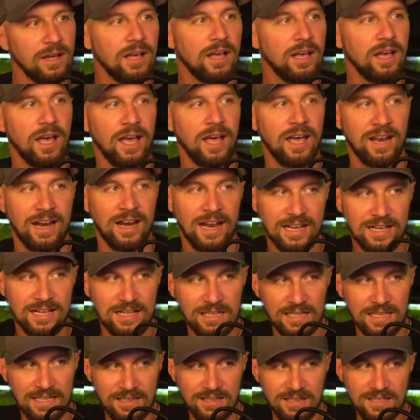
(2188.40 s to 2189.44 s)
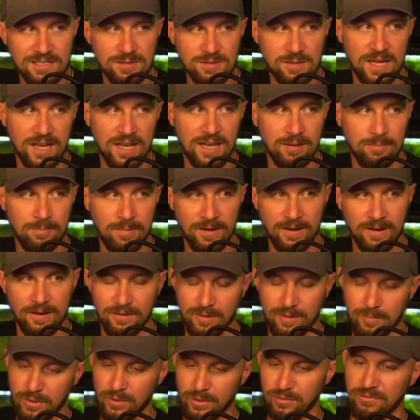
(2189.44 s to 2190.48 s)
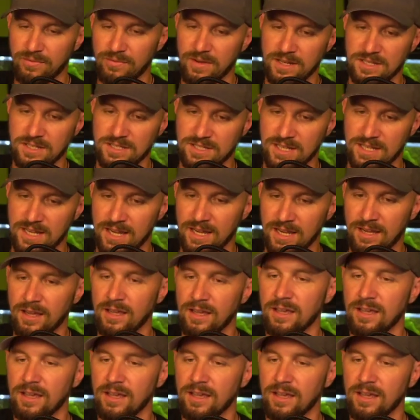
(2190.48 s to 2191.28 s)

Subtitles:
And I cleaned this tank back here, the bow face tank.